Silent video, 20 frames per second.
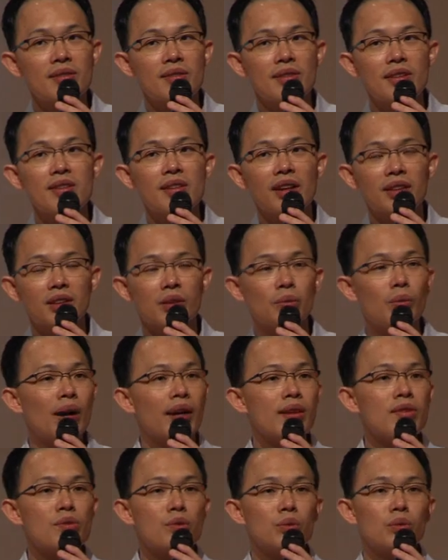These are the
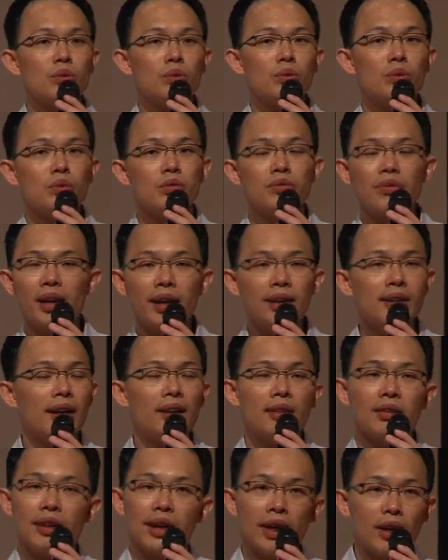ones who find
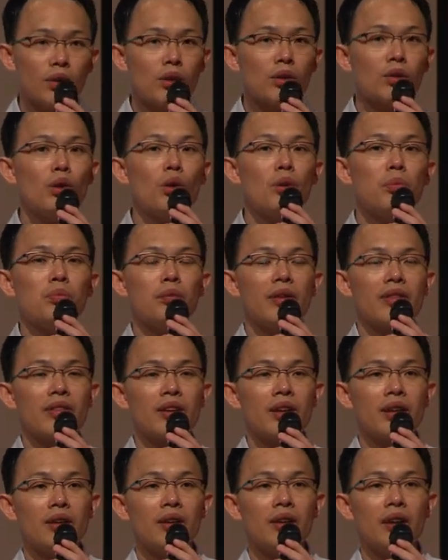that they cannot cope with
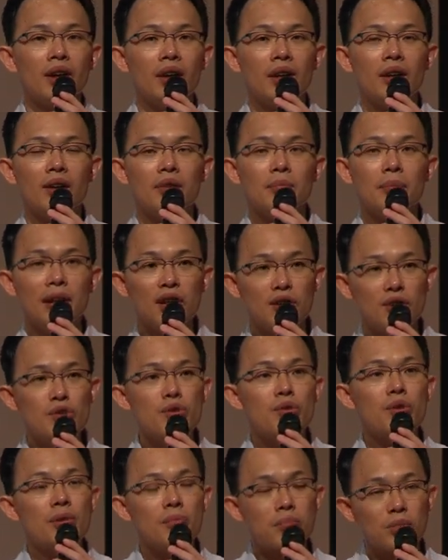the
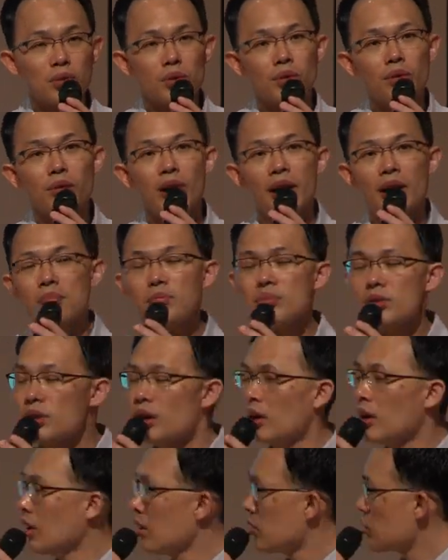mainstream programs.